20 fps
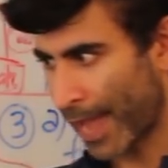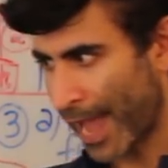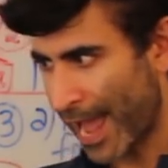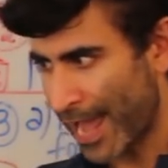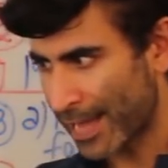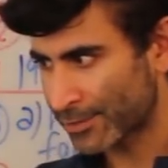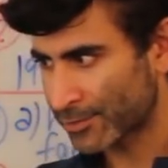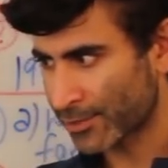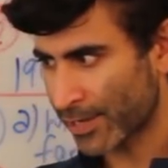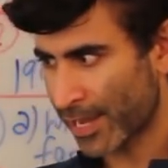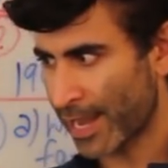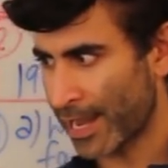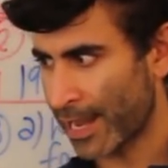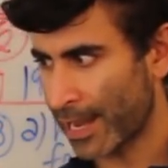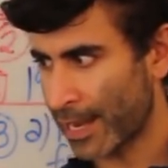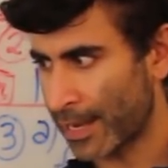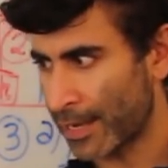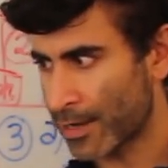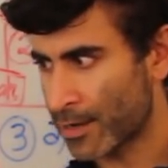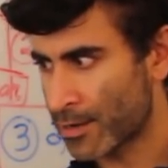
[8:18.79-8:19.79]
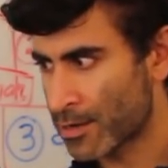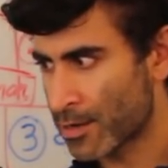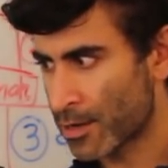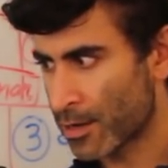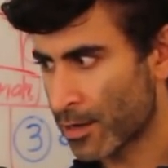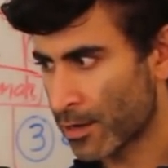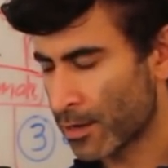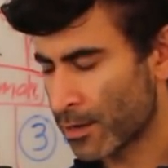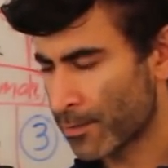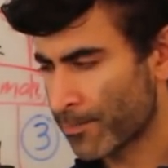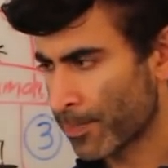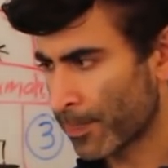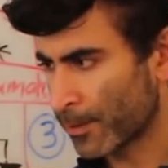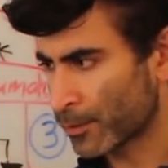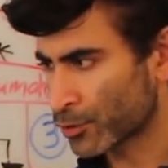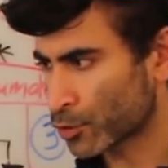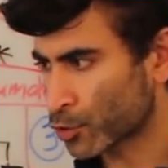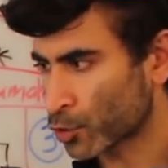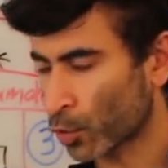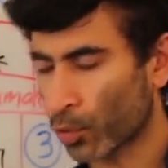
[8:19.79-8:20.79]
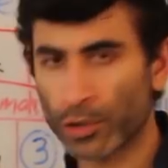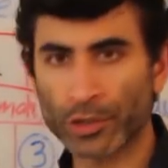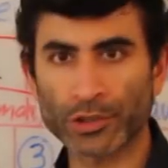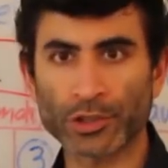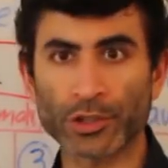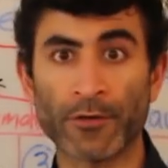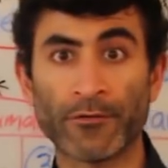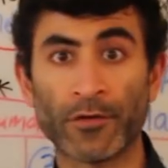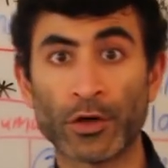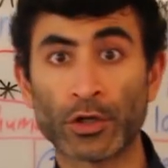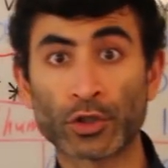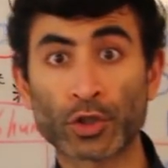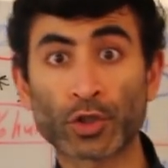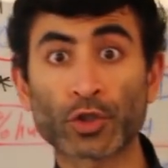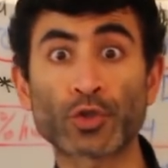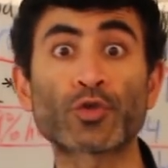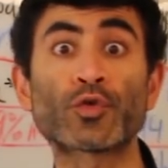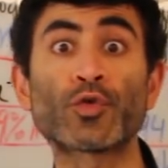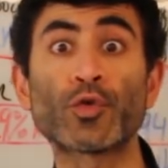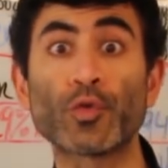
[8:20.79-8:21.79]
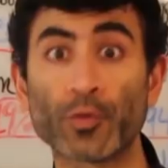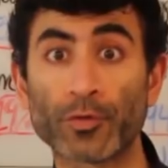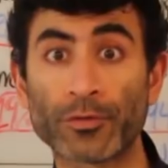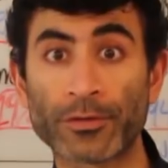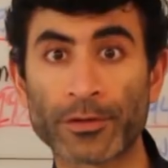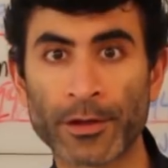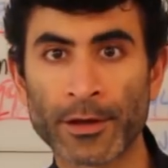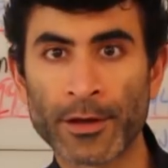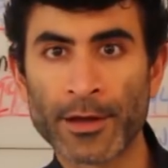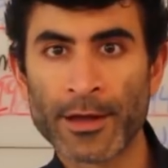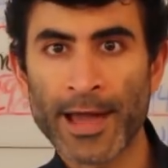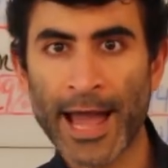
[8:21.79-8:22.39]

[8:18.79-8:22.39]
as a source of truth,